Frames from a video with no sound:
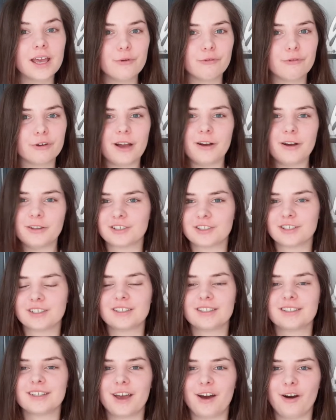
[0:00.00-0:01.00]
For now, it's
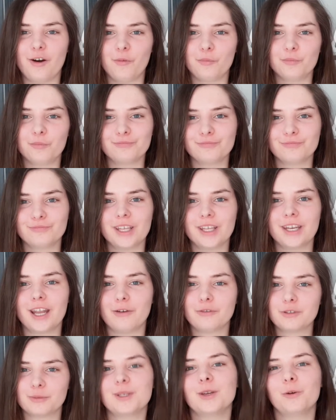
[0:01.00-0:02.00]
just
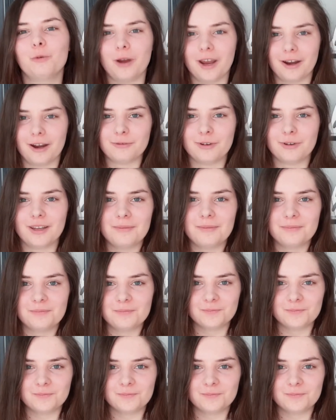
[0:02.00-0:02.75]
enough to be aware of it.